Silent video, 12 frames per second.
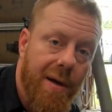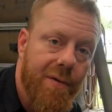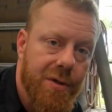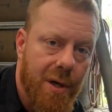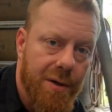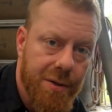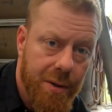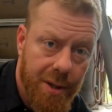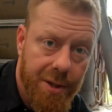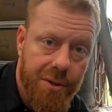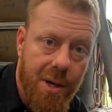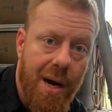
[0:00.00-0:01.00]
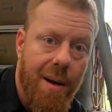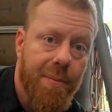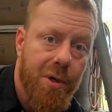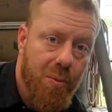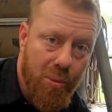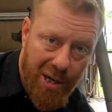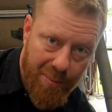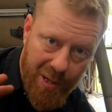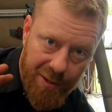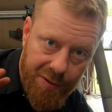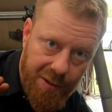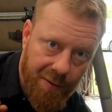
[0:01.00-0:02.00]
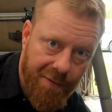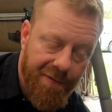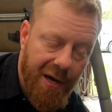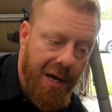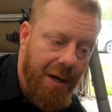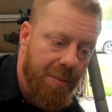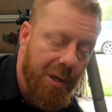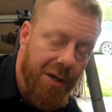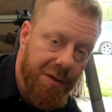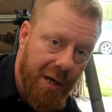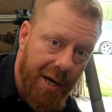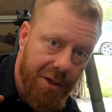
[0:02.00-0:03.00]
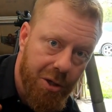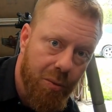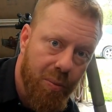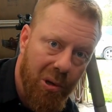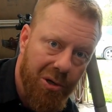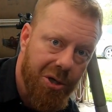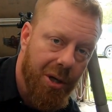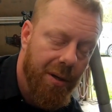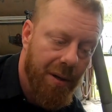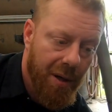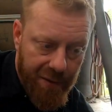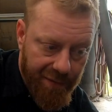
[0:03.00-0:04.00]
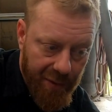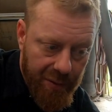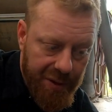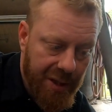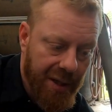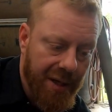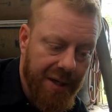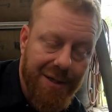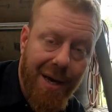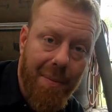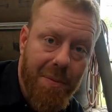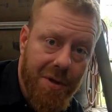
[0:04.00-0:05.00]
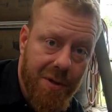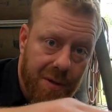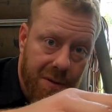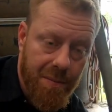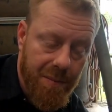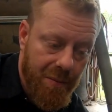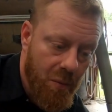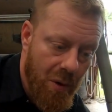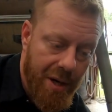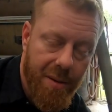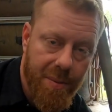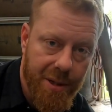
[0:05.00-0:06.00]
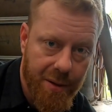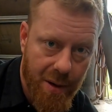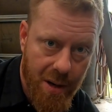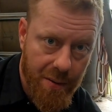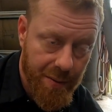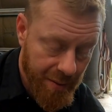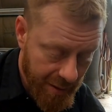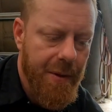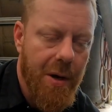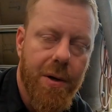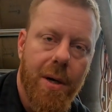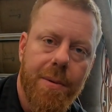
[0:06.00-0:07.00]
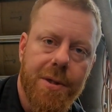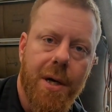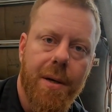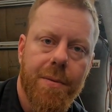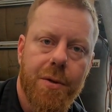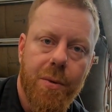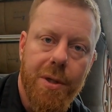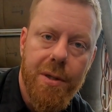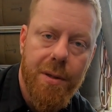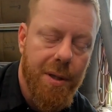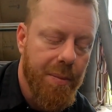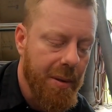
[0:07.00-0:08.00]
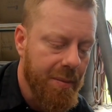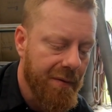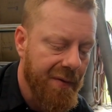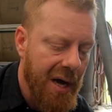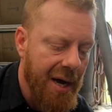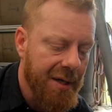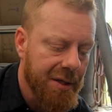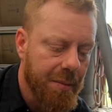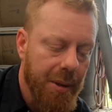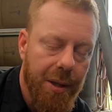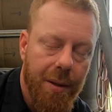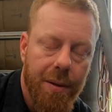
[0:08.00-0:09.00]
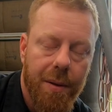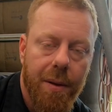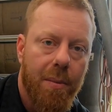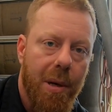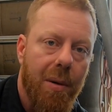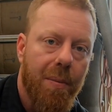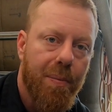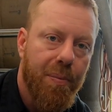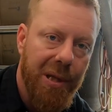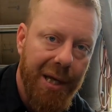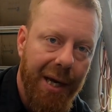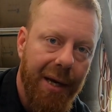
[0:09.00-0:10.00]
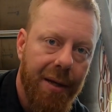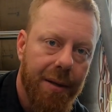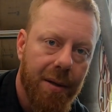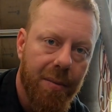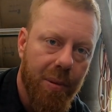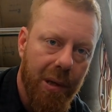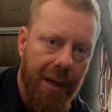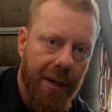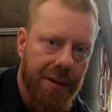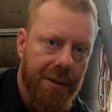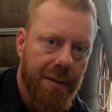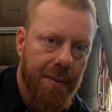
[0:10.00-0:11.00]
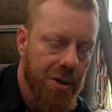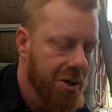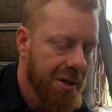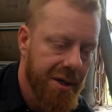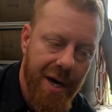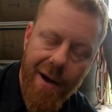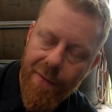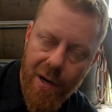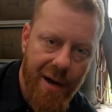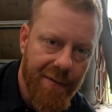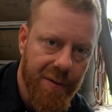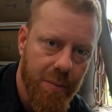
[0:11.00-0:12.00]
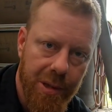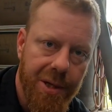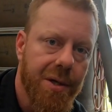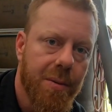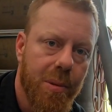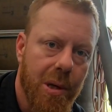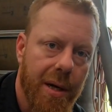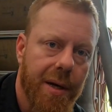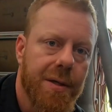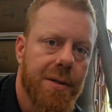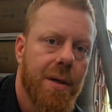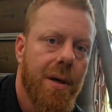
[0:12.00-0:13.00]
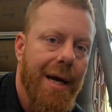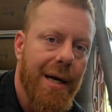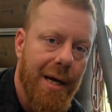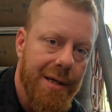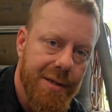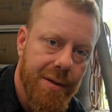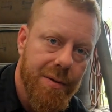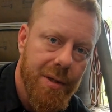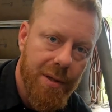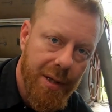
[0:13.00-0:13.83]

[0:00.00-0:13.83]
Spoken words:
level is also going to drop. Your brake pedal is going to fade because as you push it, the fluid is going to escape the system, wind up on the ground. Now, a couple times recently, people have asked me about bleeding their brakes. You should never have to bleed your brakes unless there's a